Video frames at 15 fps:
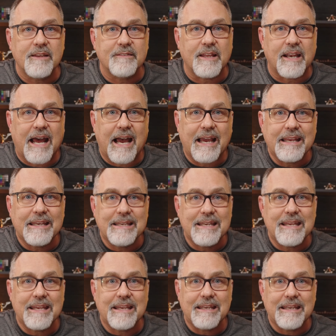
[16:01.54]
that I
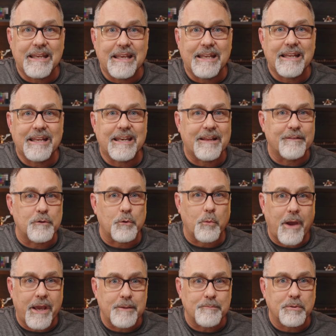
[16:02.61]
need in it in the
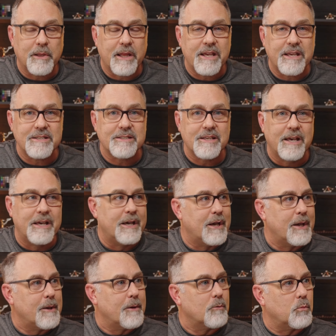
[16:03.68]
right place
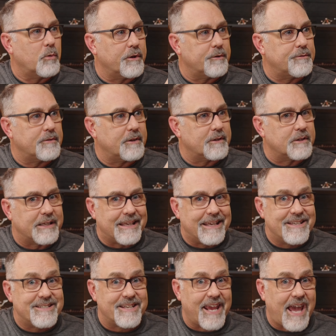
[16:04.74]
with
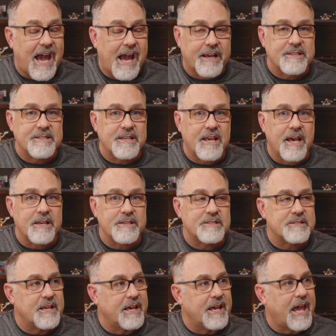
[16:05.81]
easy
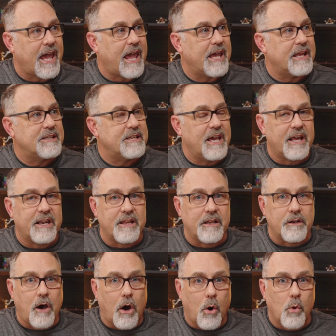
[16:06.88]
access, and yet it
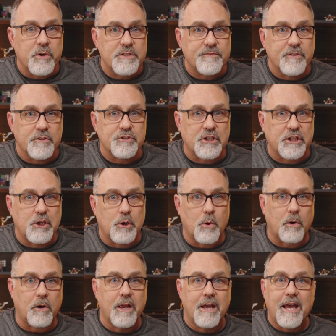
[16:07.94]
always feels
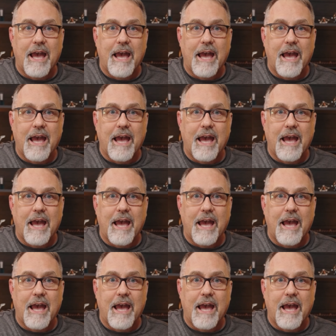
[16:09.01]
secure.